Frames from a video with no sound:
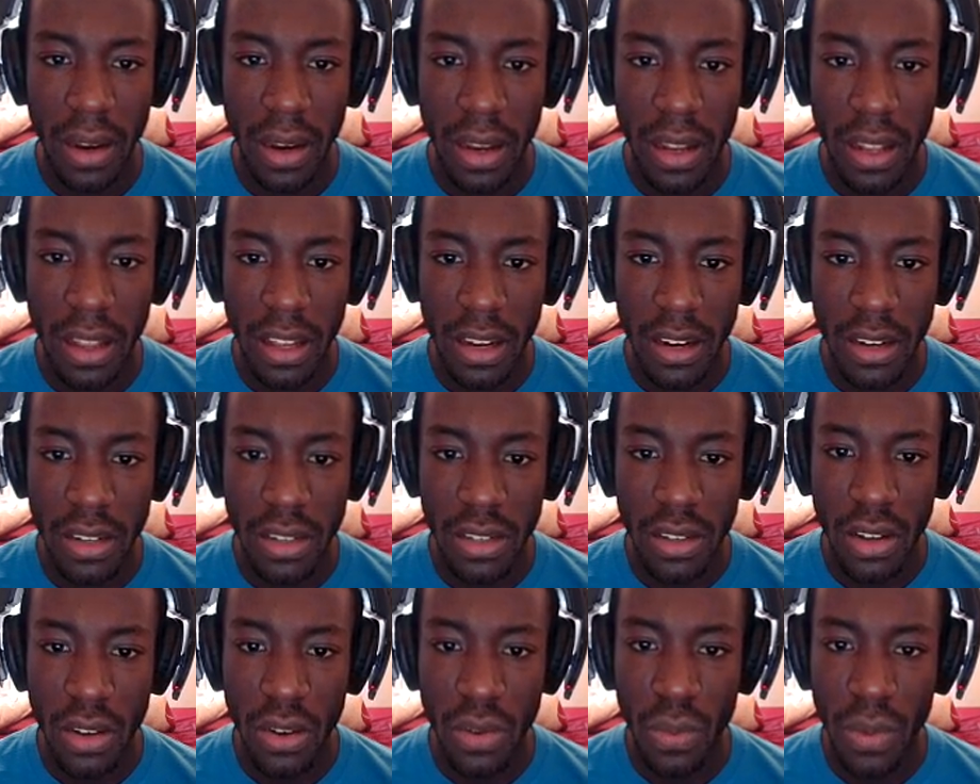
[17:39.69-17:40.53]
And there's
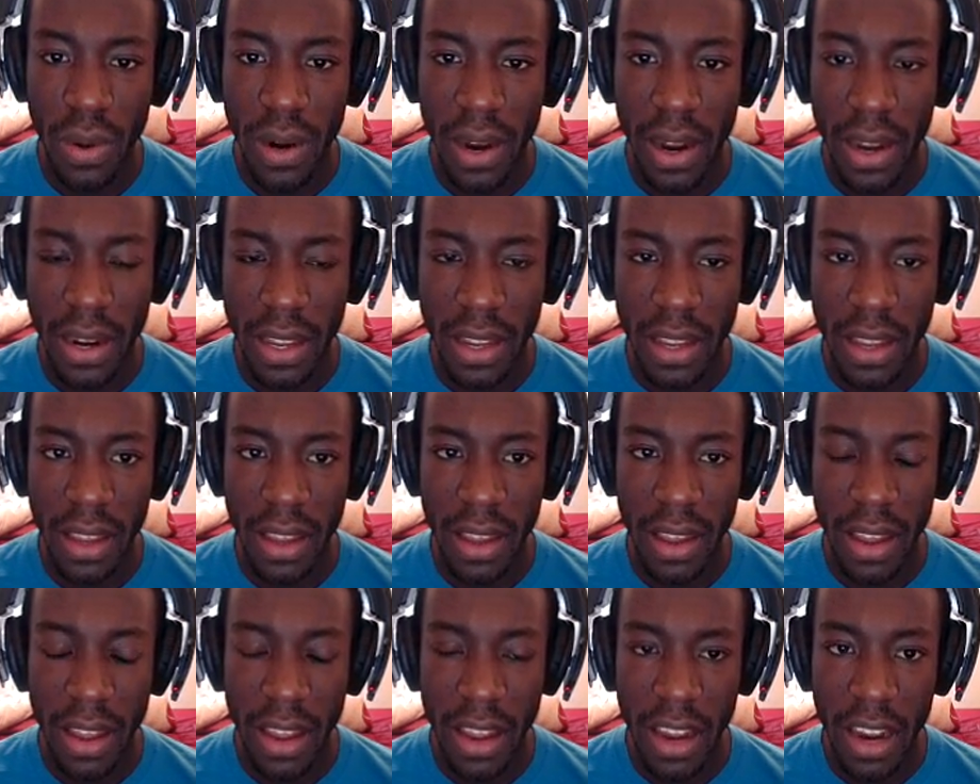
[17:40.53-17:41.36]
nowhere I can
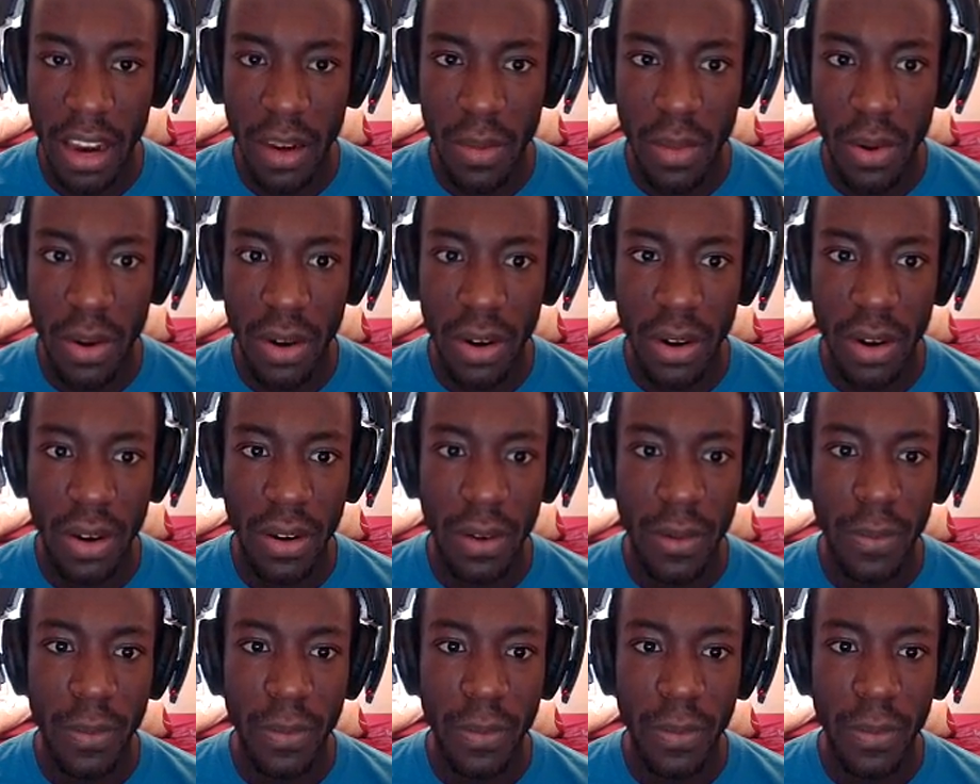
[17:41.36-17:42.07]
get hammer